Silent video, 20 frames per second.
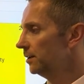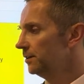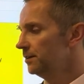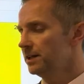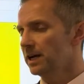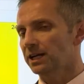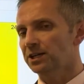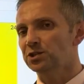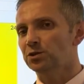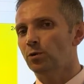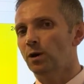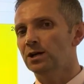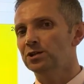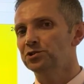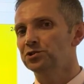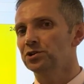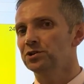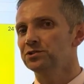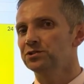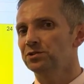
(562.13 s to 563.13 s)
Next
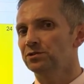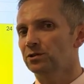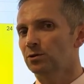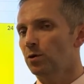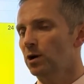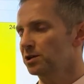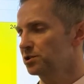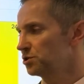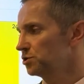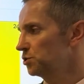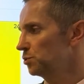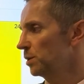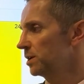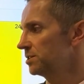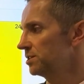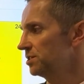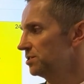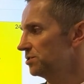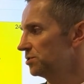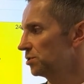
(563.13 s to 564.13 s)
question, so the question
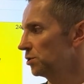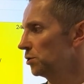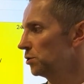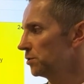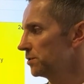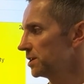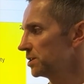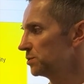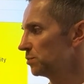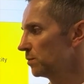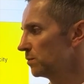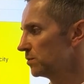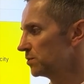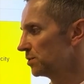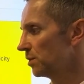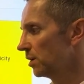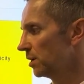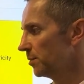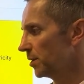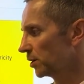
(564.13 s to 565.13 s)
22, and this one was
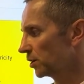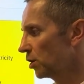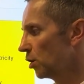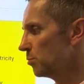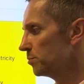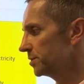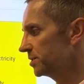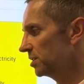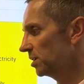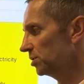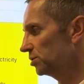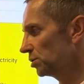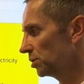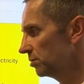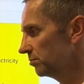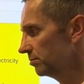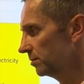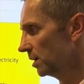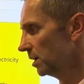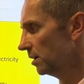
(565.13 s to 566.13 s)
all about
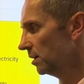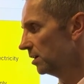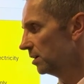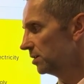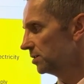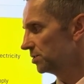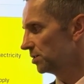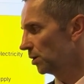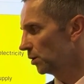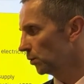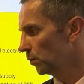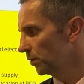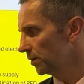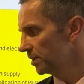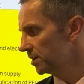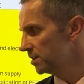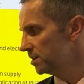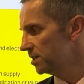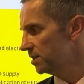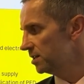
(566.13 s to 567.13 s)
competition. So
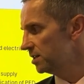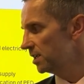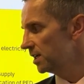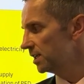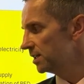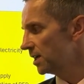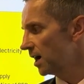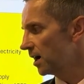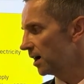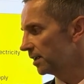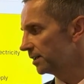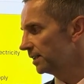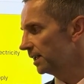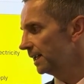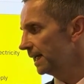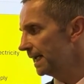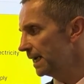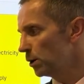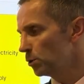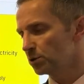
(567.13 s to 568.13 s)
within Nina and
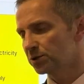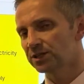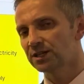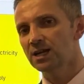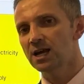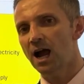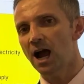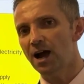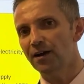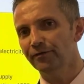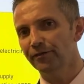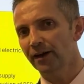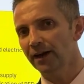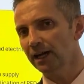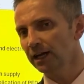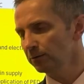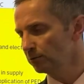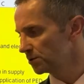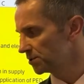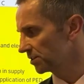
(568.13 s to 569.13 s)
Leo's
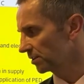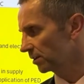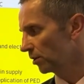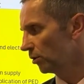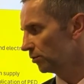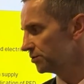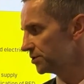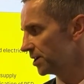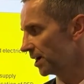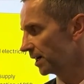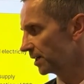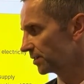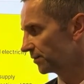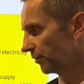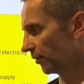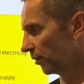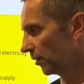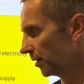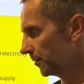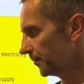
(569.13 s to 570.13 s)
cafe was the context
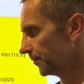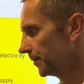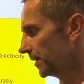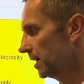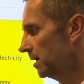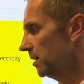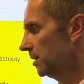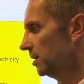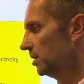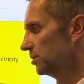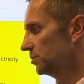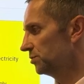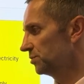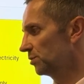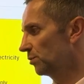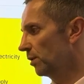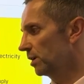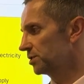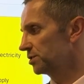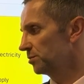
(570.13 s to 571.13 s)
for it. So it's a
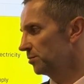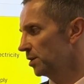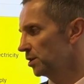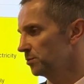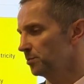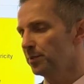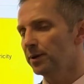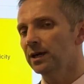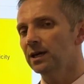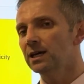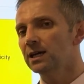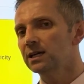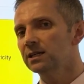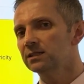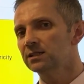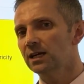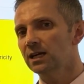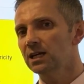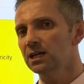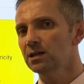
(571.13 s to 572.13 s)
question about
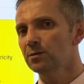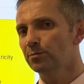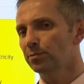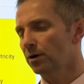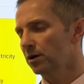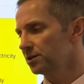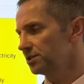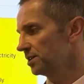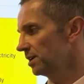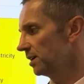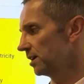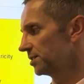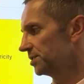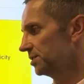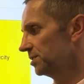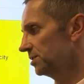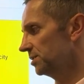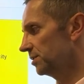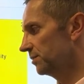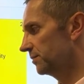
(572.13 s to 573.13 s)
PED, price
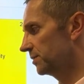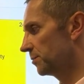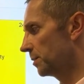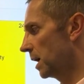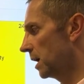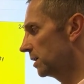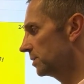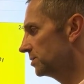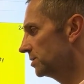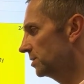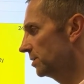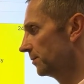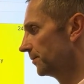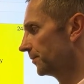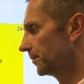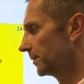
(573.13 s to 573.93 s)
elasticity of demand.